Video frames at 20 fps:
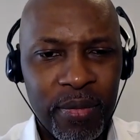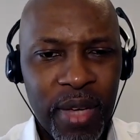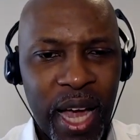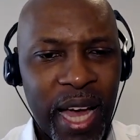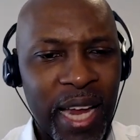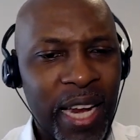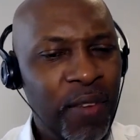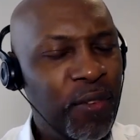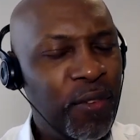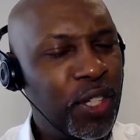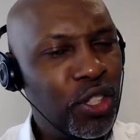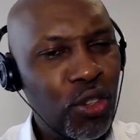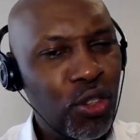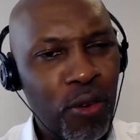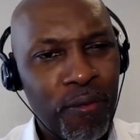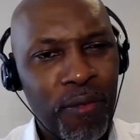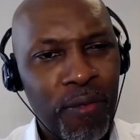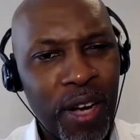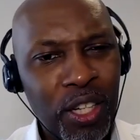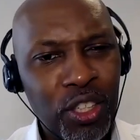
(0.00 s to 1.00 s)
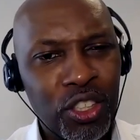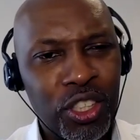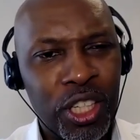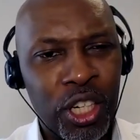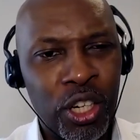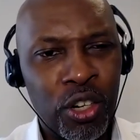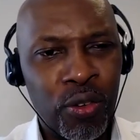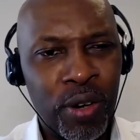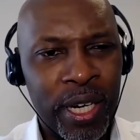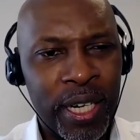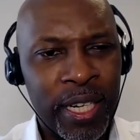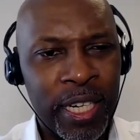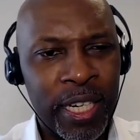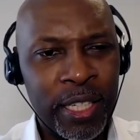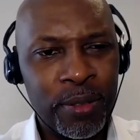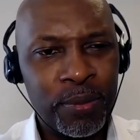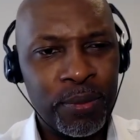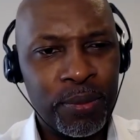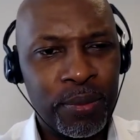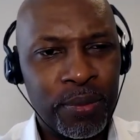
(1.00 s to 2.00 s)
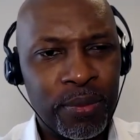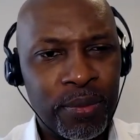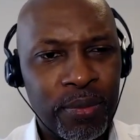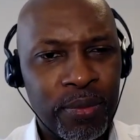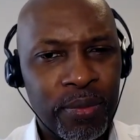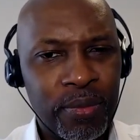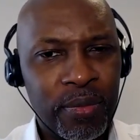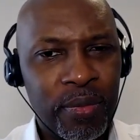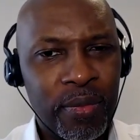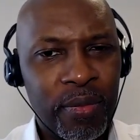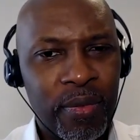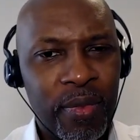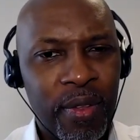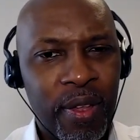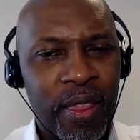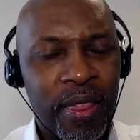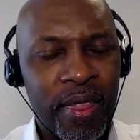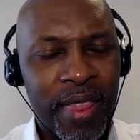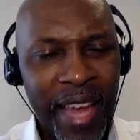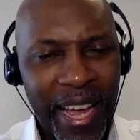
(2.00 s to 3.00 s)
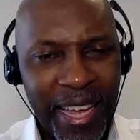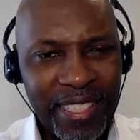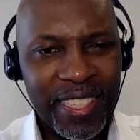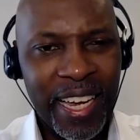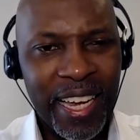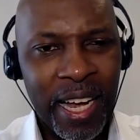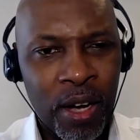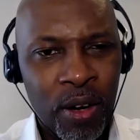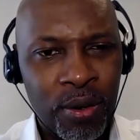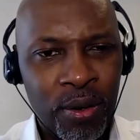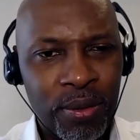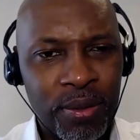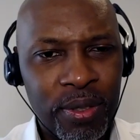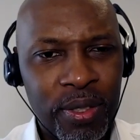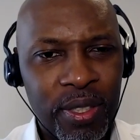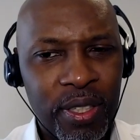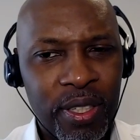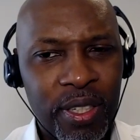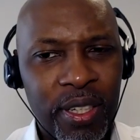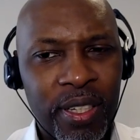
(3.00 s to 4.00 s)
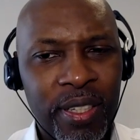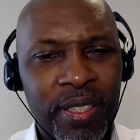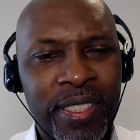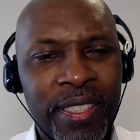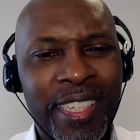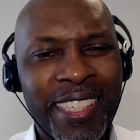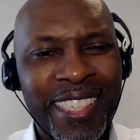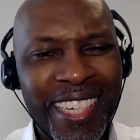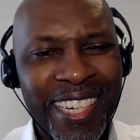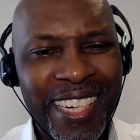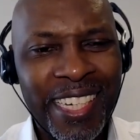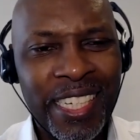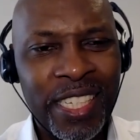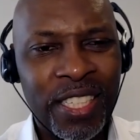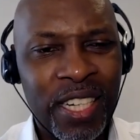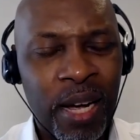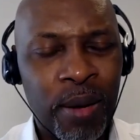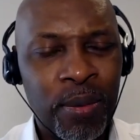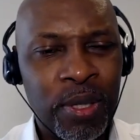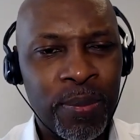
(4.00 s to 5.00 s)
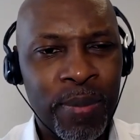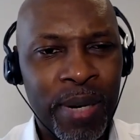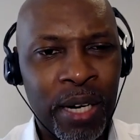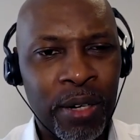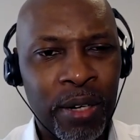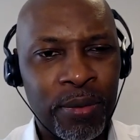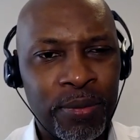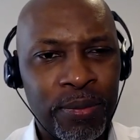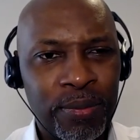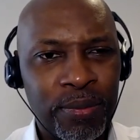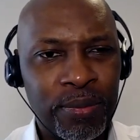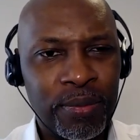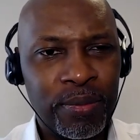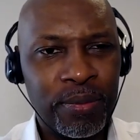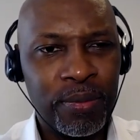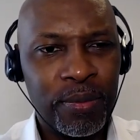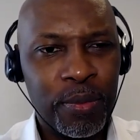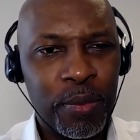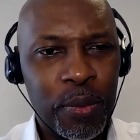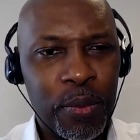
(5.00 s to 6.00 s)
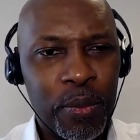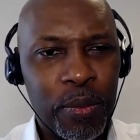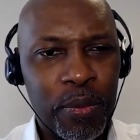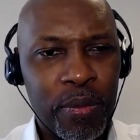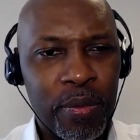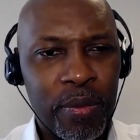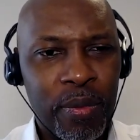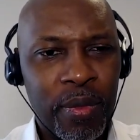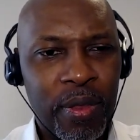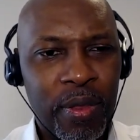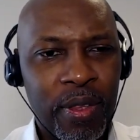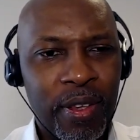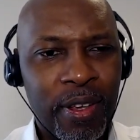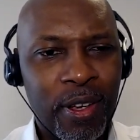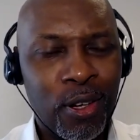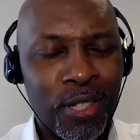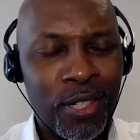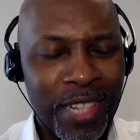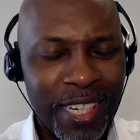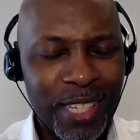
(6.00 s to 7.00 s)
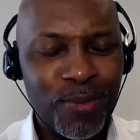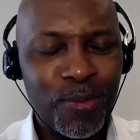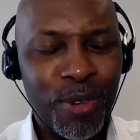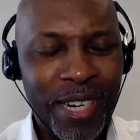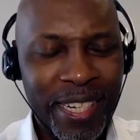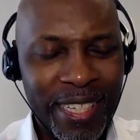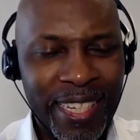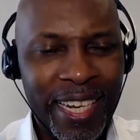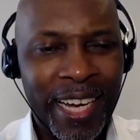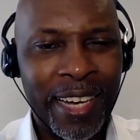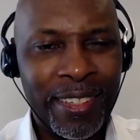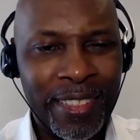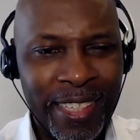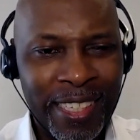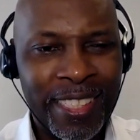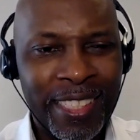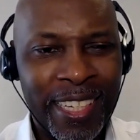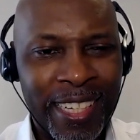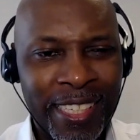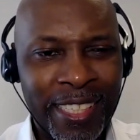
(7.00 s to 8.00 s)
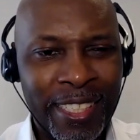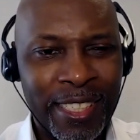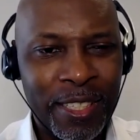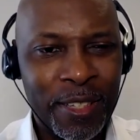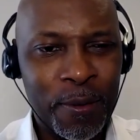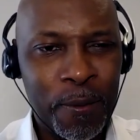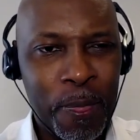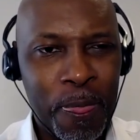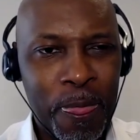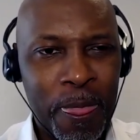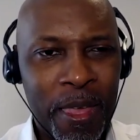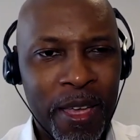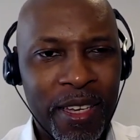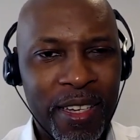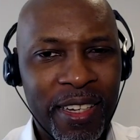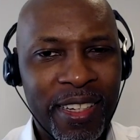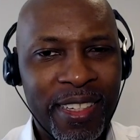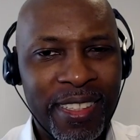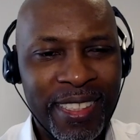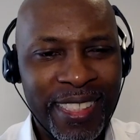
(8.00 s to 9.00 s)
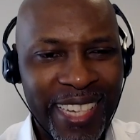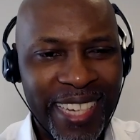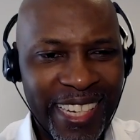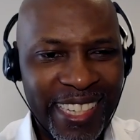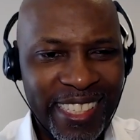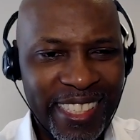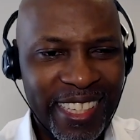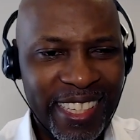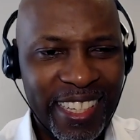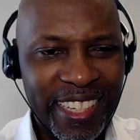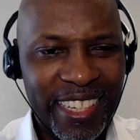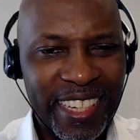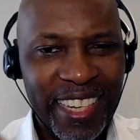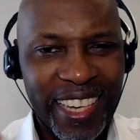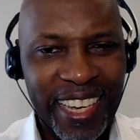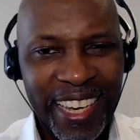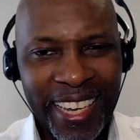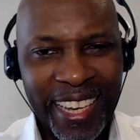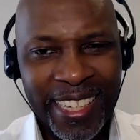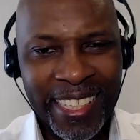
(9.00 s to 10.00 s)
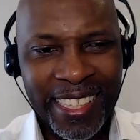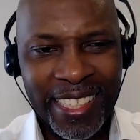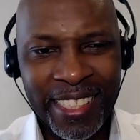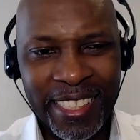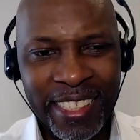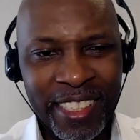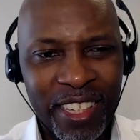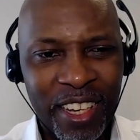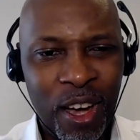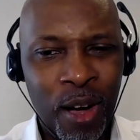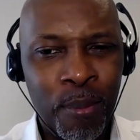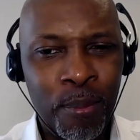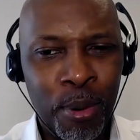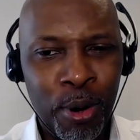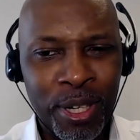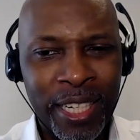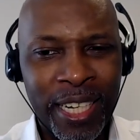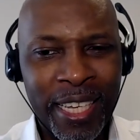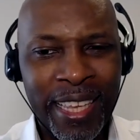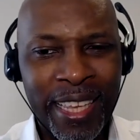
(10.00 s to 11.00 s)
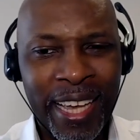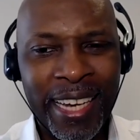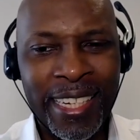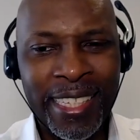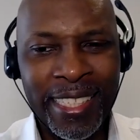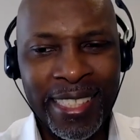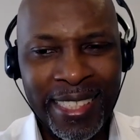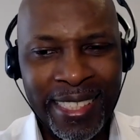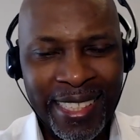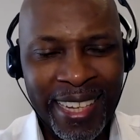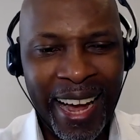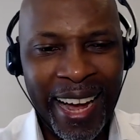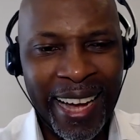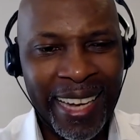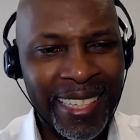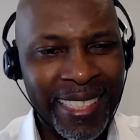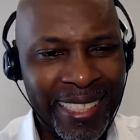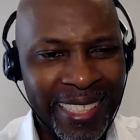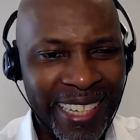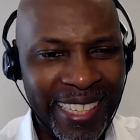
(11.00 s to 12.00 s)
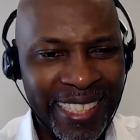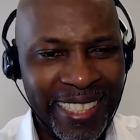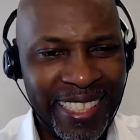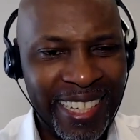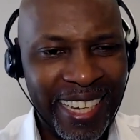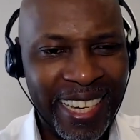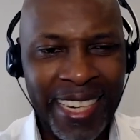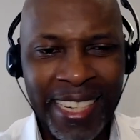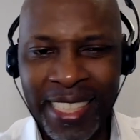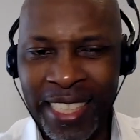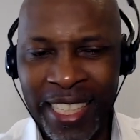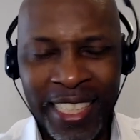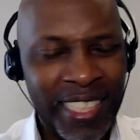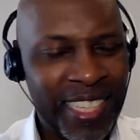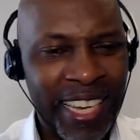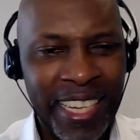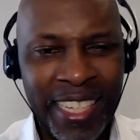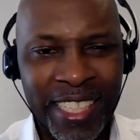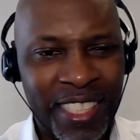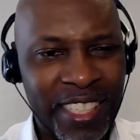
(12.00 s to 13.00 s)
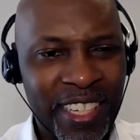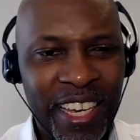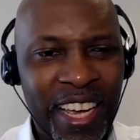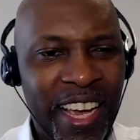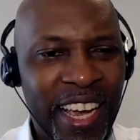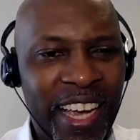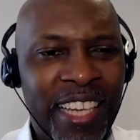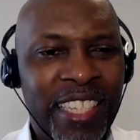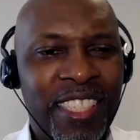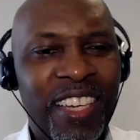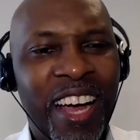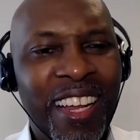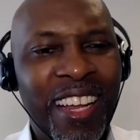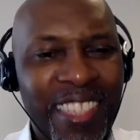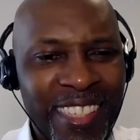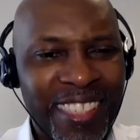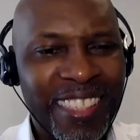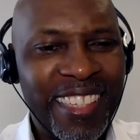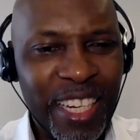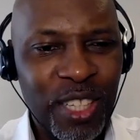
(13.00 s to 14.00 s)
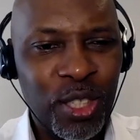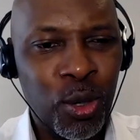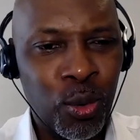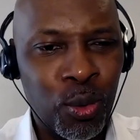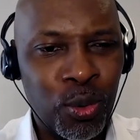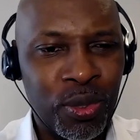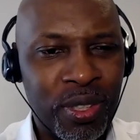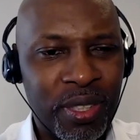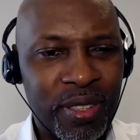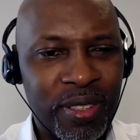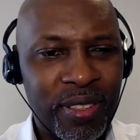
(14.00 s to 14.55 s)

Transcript: And if it's not functioning correctly, that's how disease comes about. Because let's break down disease. Dis-ease, a body that is at dis-ease. It's unsettled.